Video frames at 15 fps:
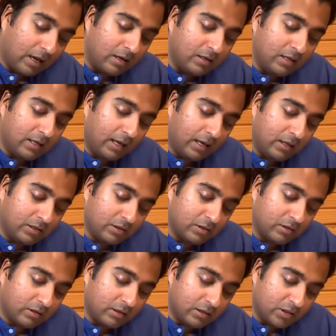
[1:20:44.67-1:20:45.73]
And he
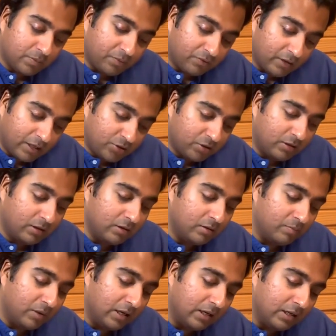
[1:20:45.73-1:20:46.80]
gains inspiration in
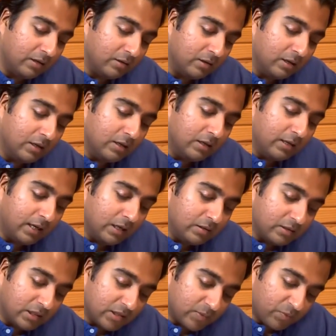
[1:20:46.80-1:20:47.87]
the meaning,
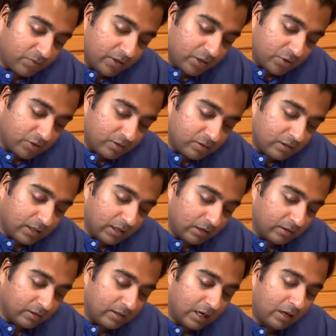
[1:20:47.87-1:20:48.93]
gains inspiration
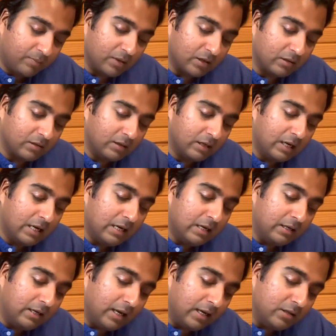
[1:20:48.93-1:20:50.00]
in the Dhamma,
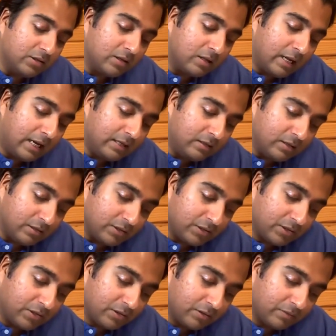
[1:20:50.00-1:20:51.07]
gains
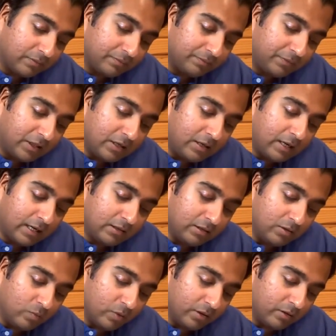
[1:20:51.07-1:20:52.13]
gladness
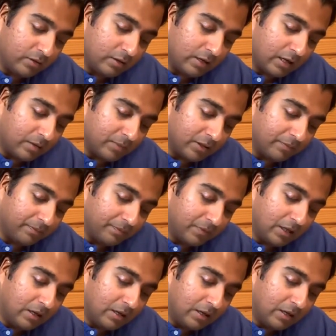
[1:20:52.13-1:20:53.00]
connected with the Dhamma.